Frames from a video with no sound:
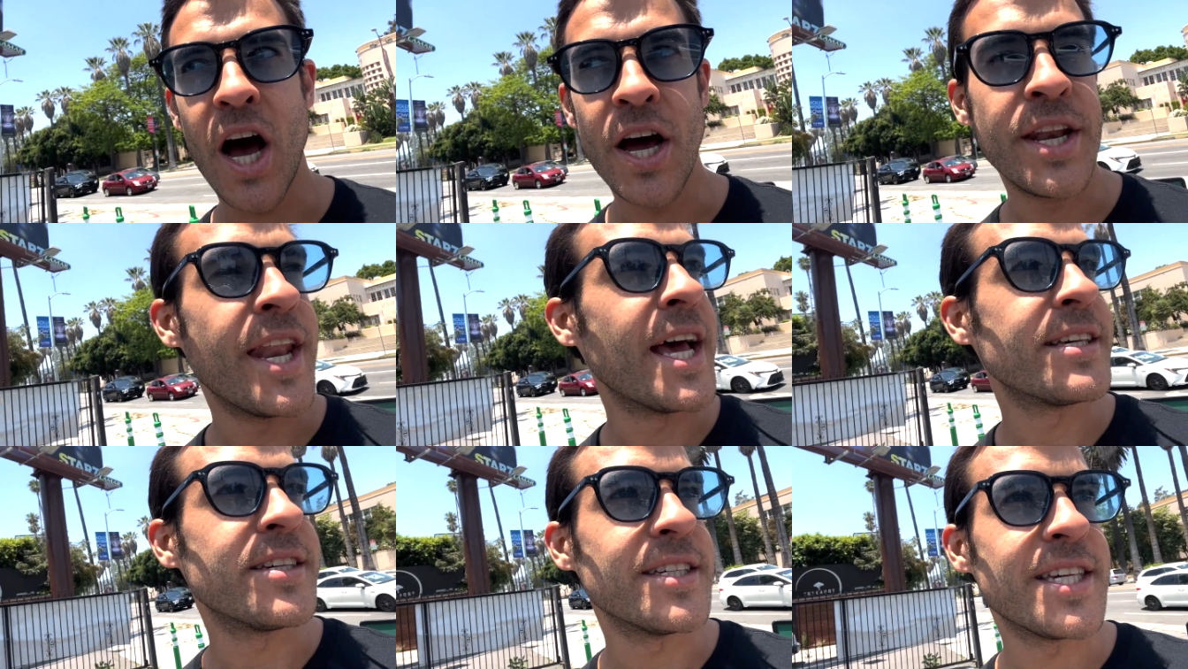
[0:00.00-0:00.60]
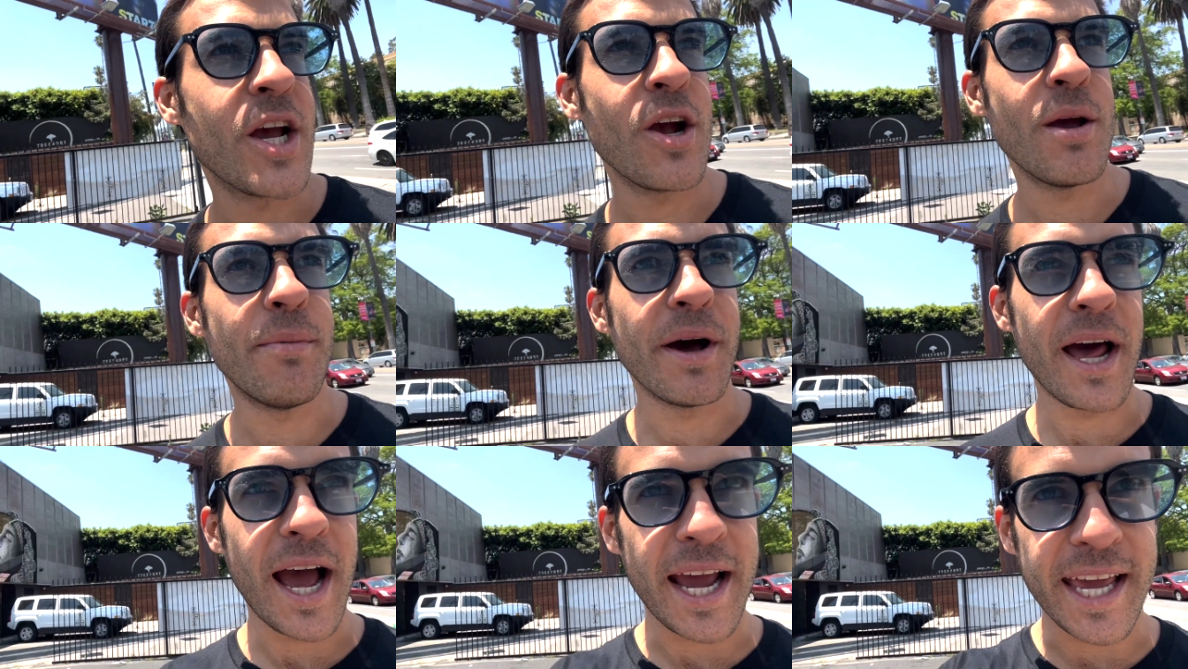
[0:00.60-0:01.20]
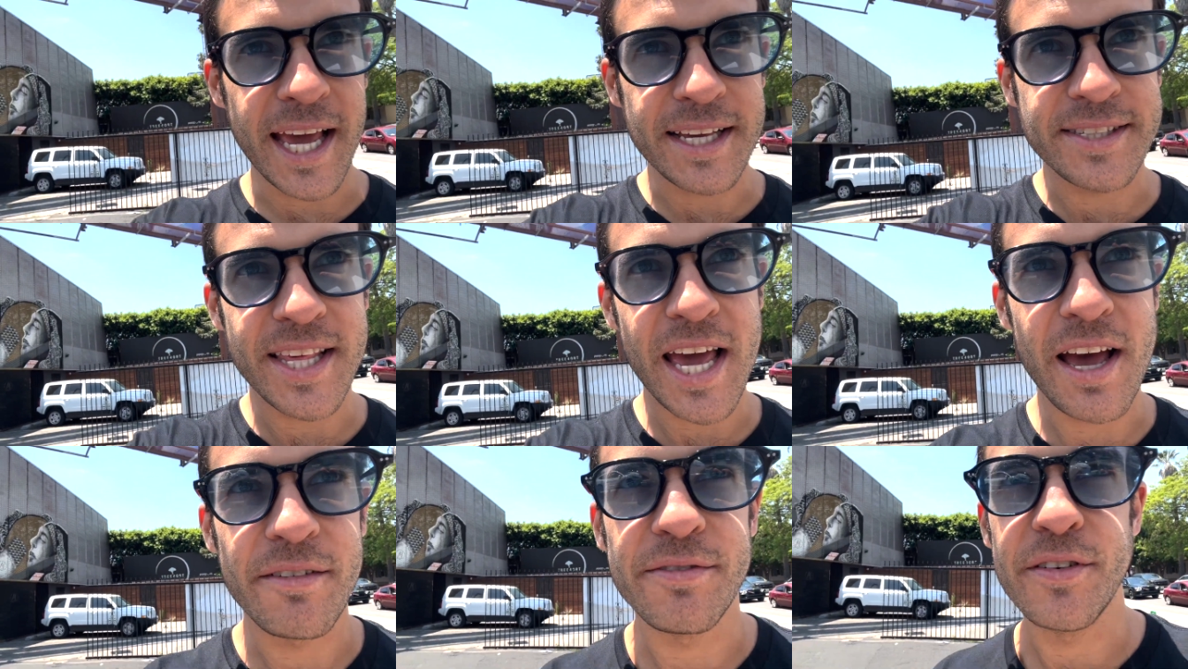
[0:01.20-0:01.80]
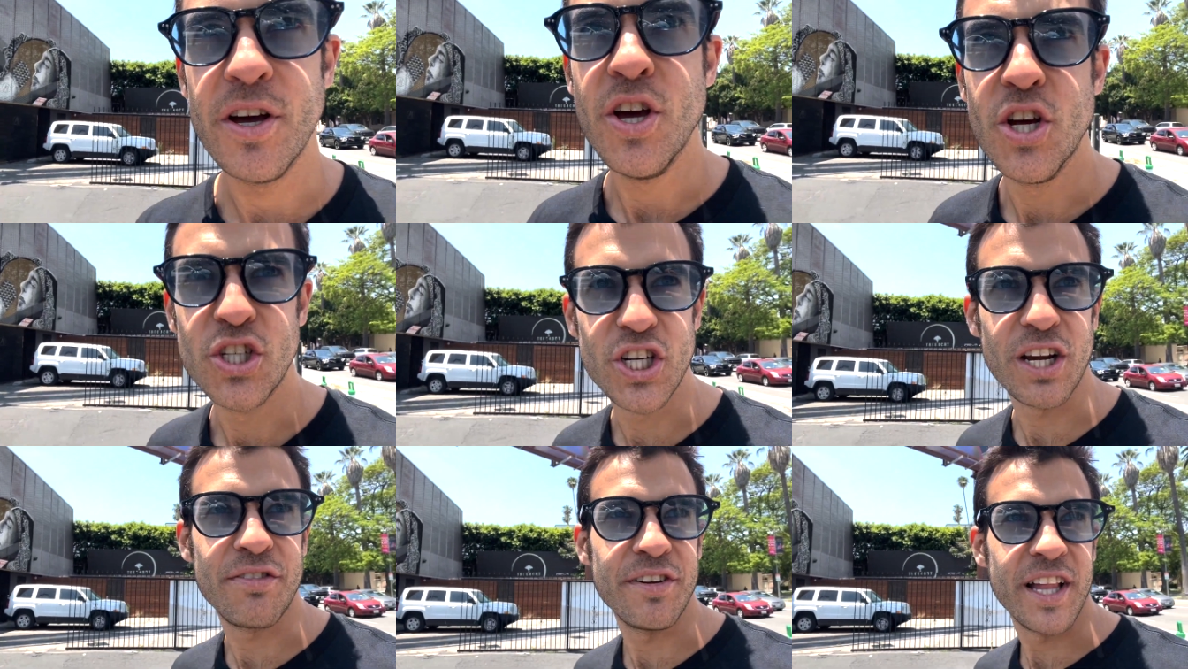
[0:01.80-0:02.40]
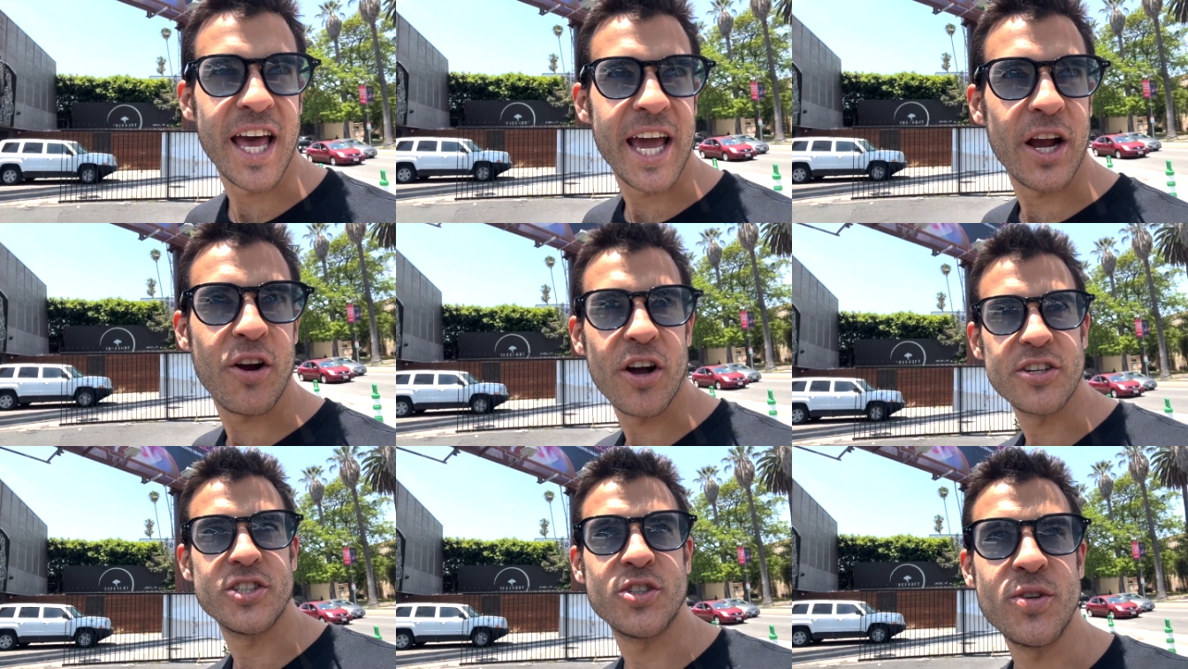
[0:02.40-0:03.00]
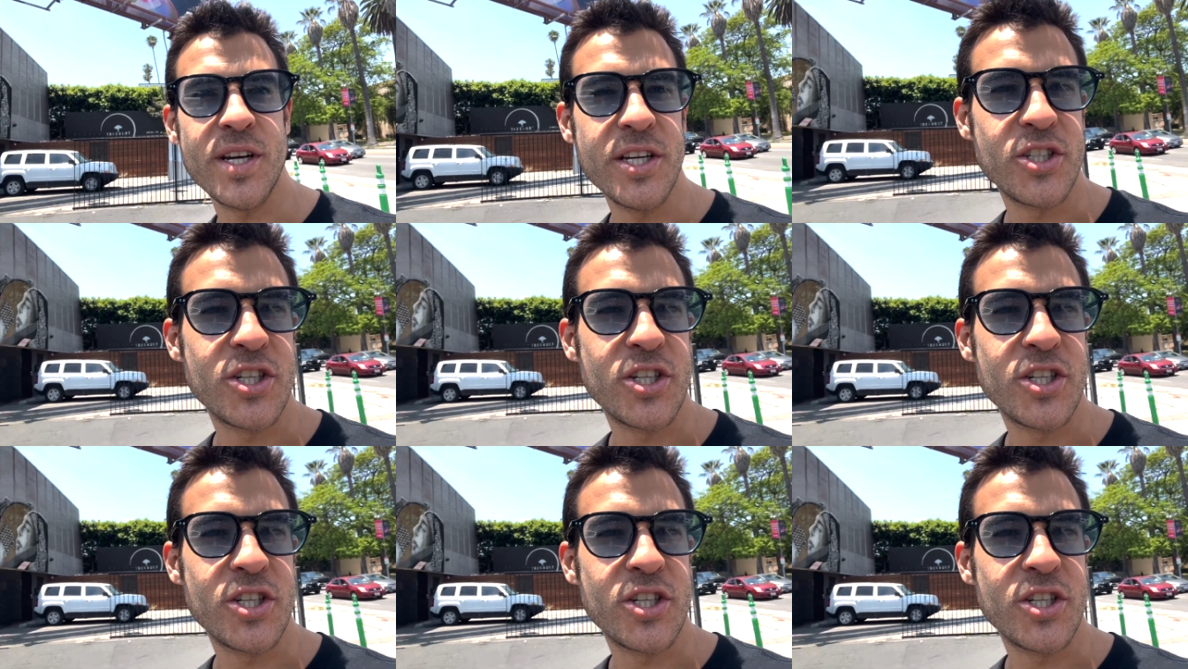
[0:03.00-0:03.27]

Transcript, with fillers: unnecessary, but I guess they have Chick-fil-A across the street and